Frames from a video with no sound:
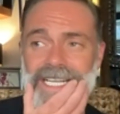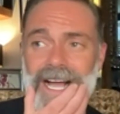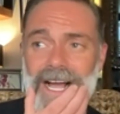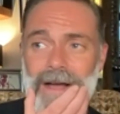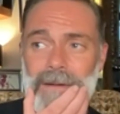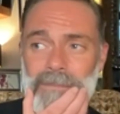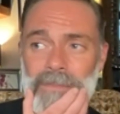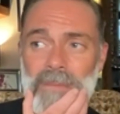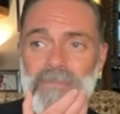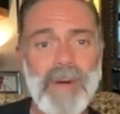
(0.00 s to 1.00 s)

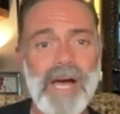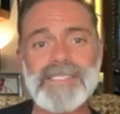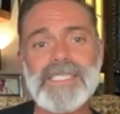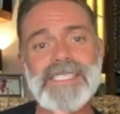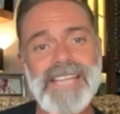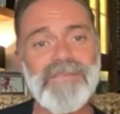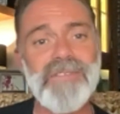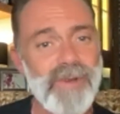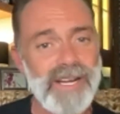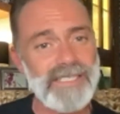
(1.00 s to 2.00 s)
But never
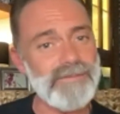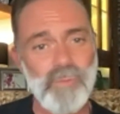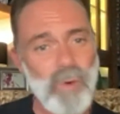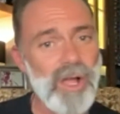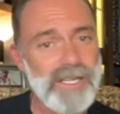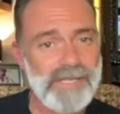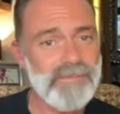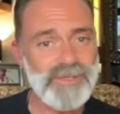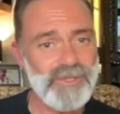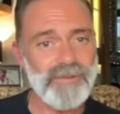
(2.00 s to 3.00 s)
really worked in
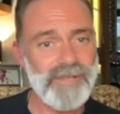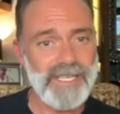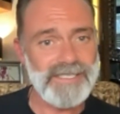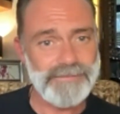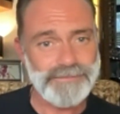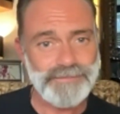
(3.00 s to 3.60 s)
musical theatre.